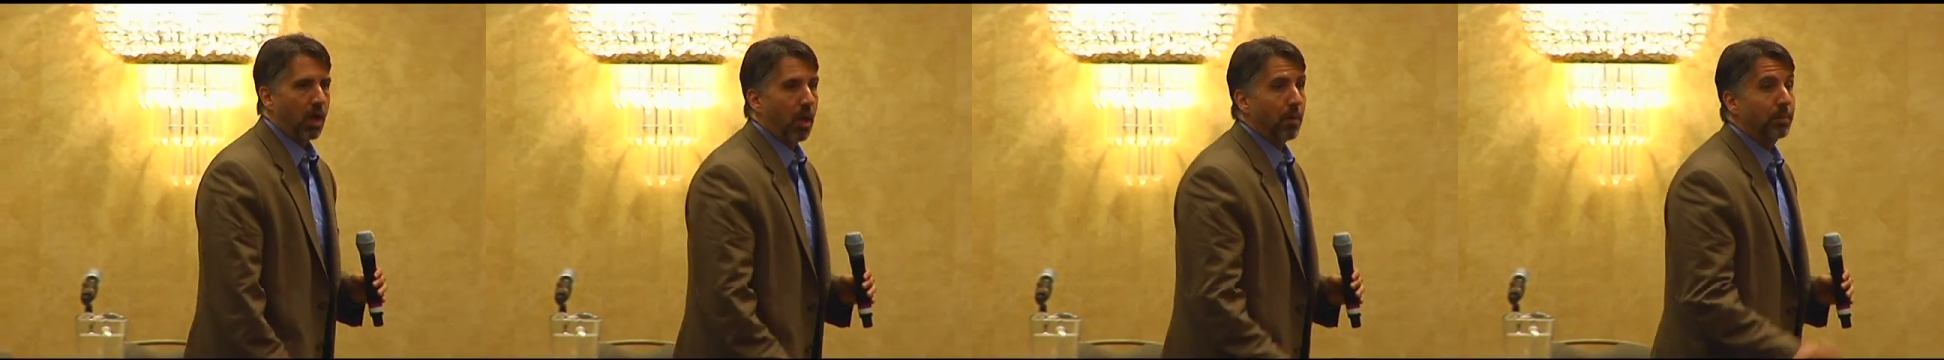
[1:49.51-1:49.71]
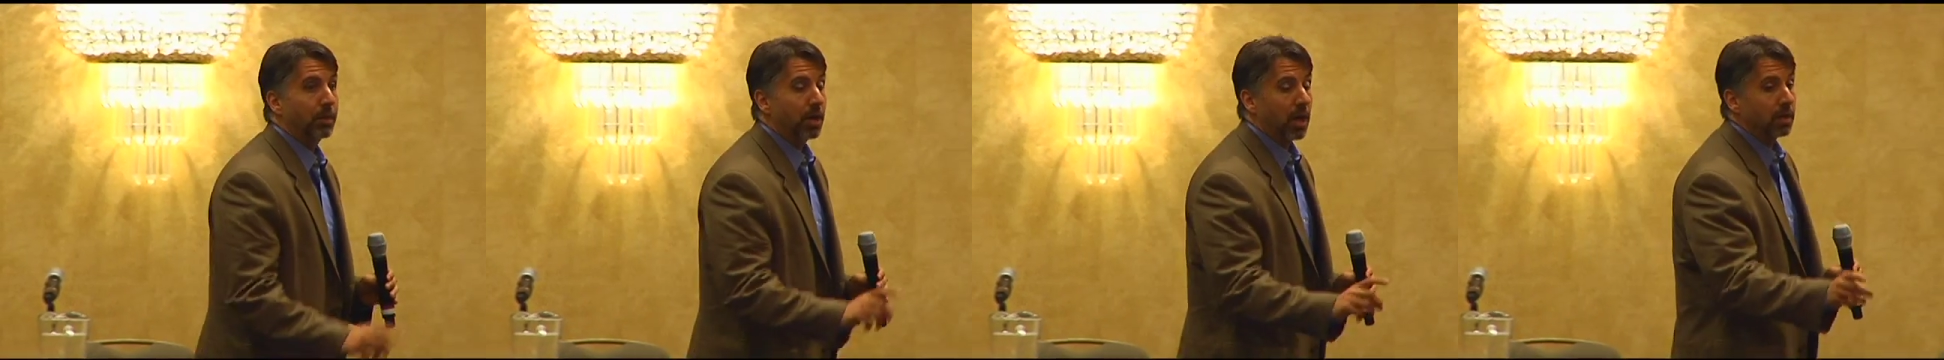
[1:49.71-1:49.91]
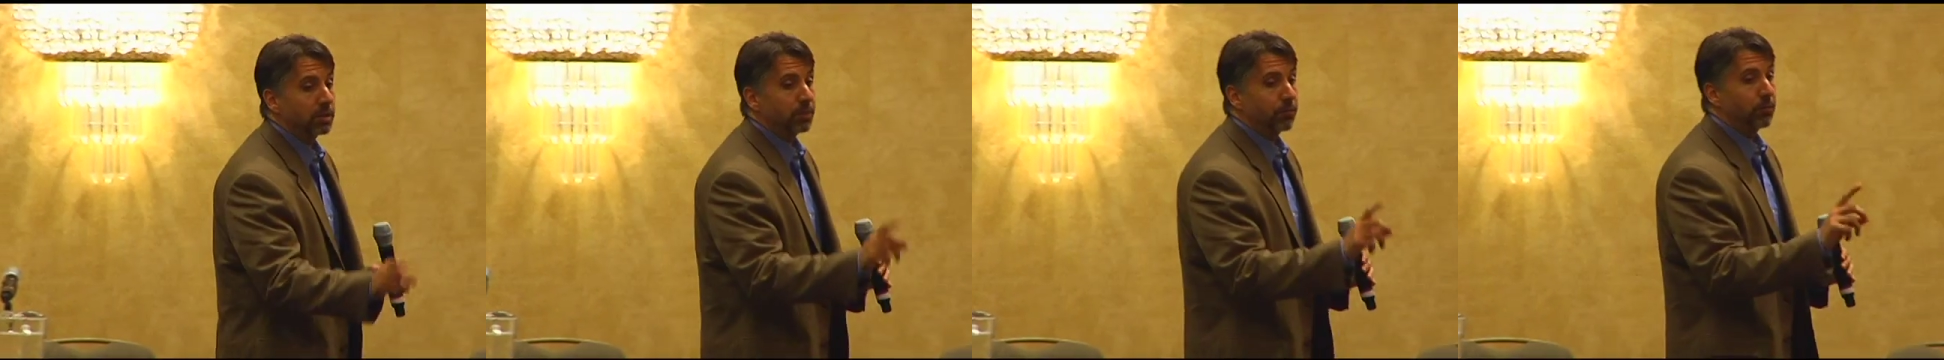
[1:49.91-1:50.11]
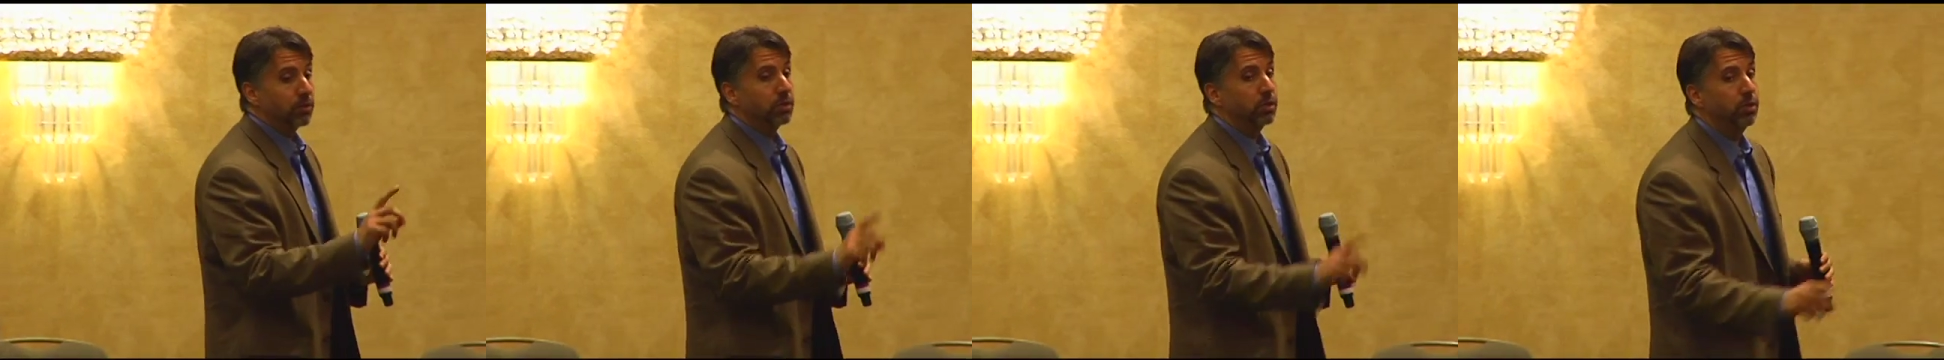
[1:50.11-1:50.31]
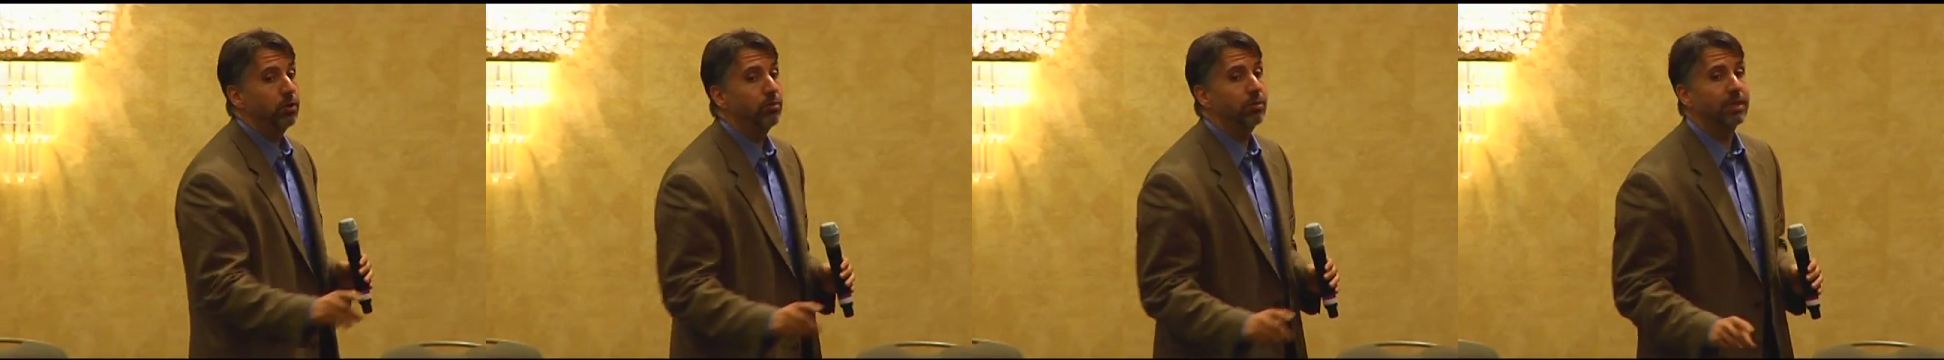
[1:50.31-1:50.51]
Because for
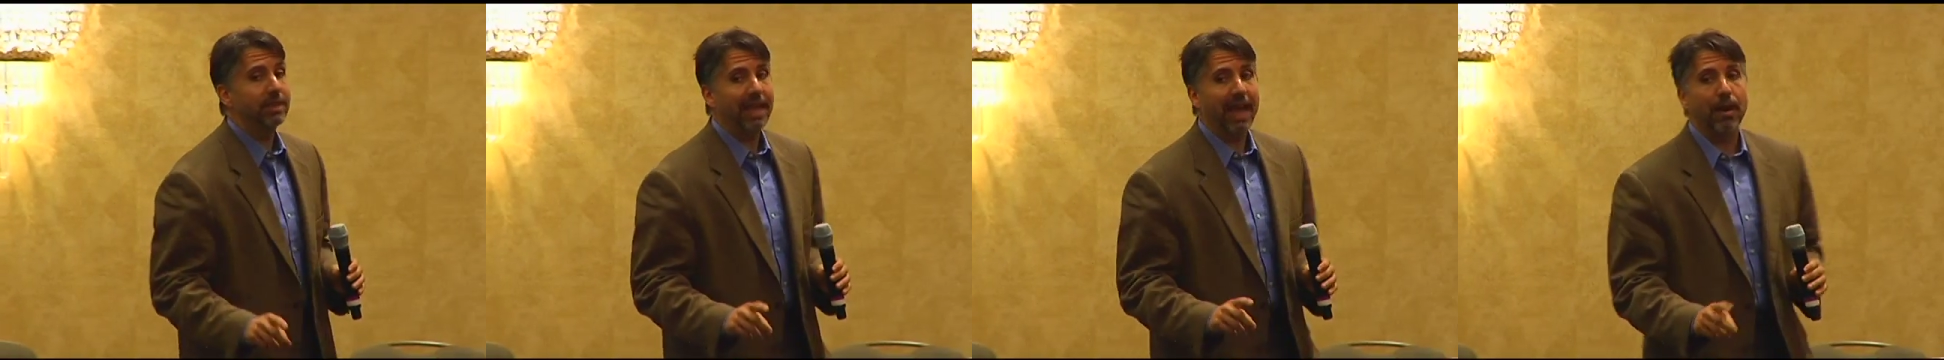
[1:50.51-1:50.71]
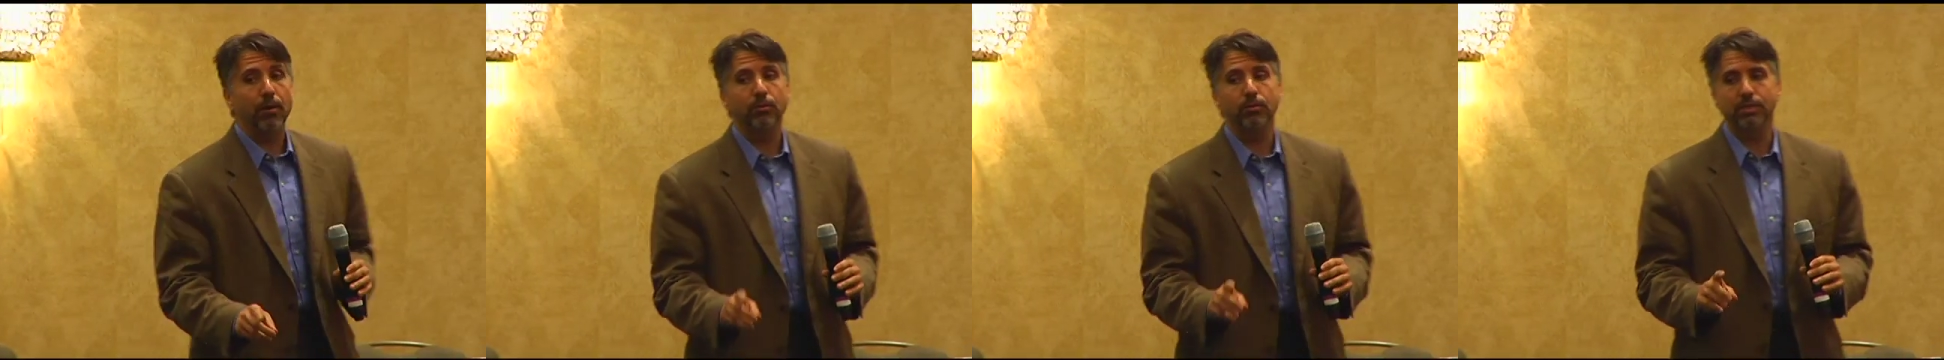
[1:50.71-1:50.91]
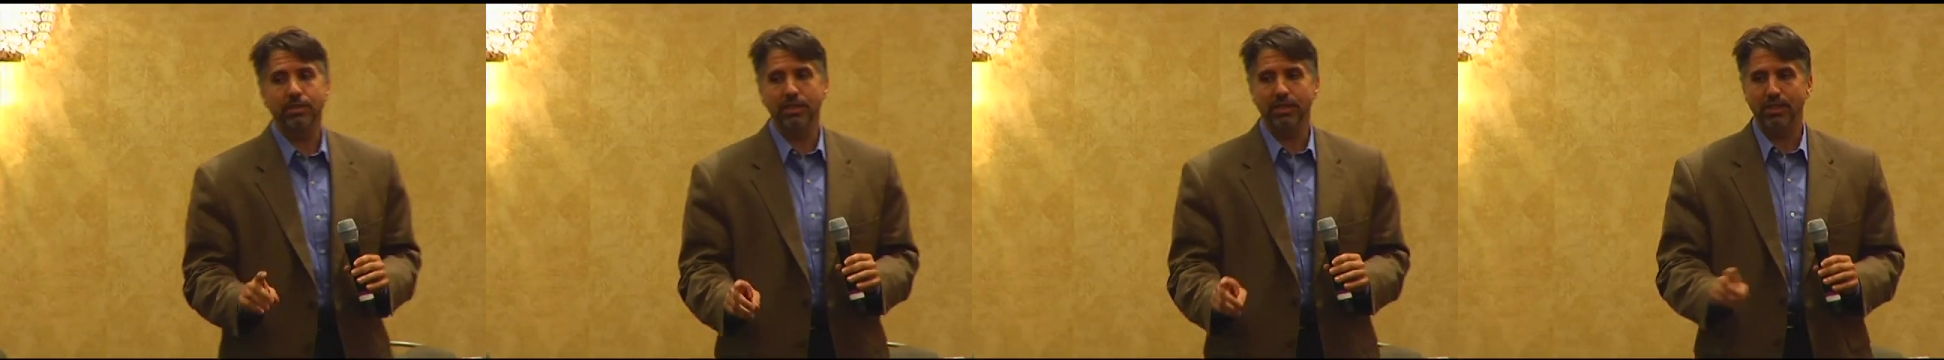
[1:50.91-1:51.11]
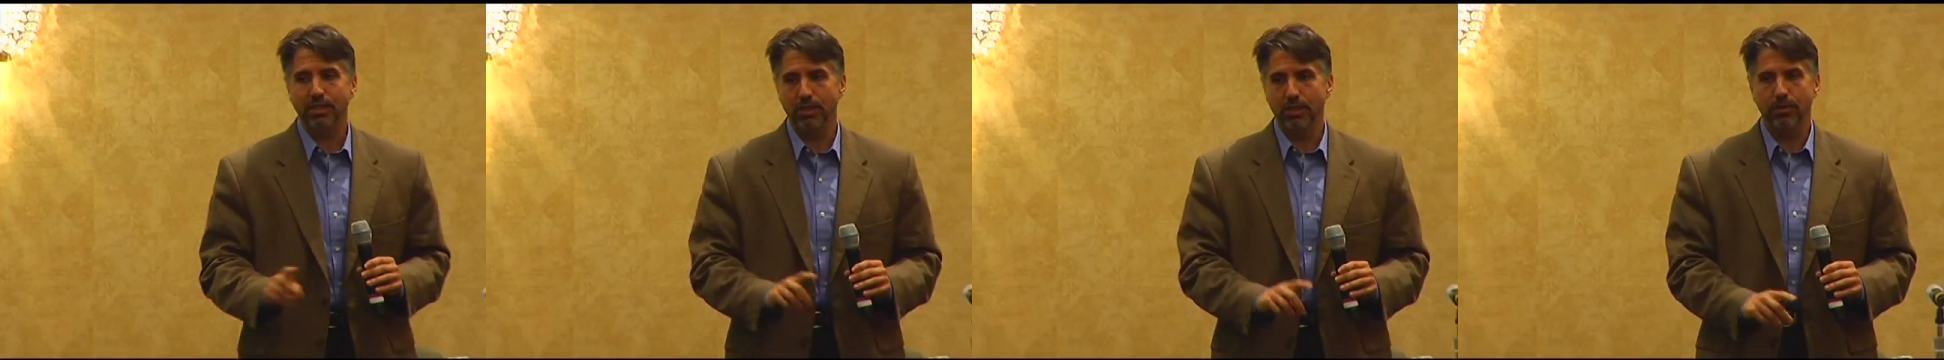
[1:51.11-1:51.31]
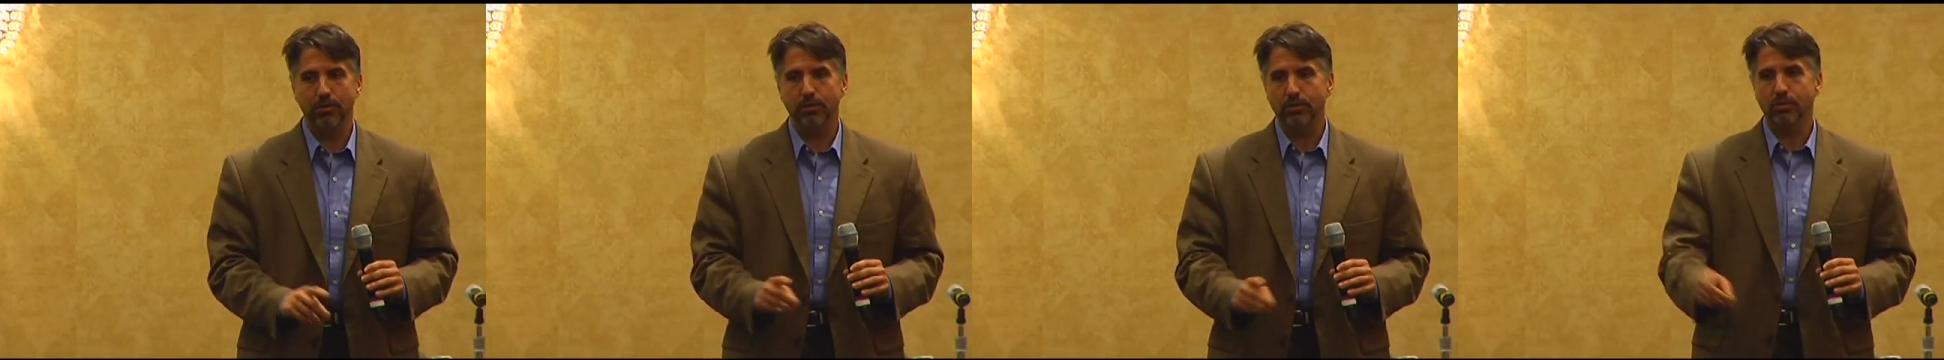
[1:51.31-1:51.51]
2,000
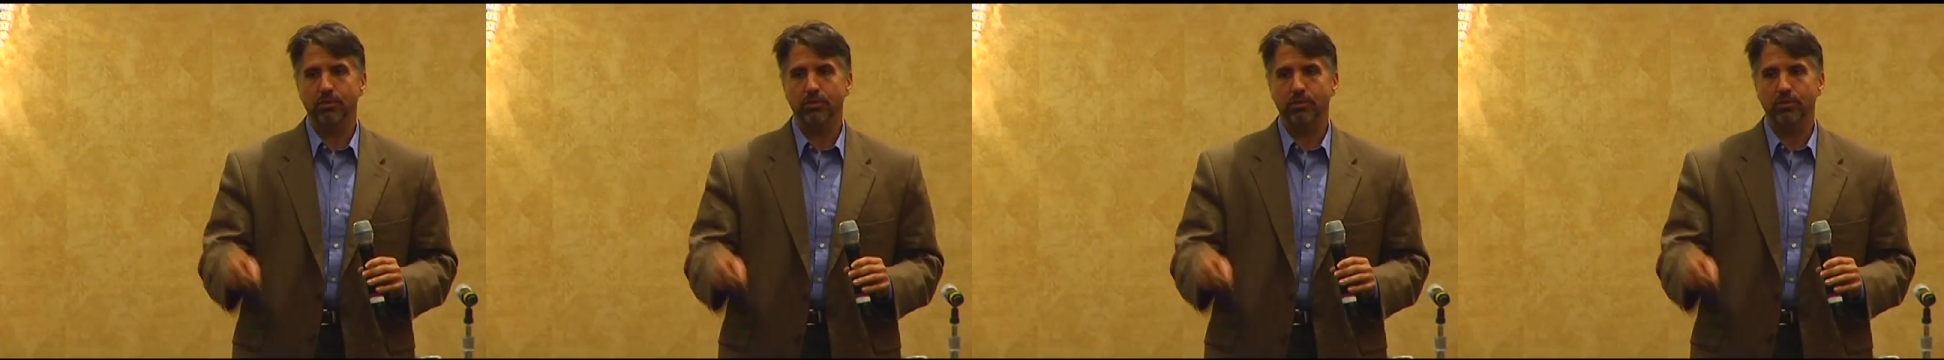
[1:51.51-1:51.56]
years,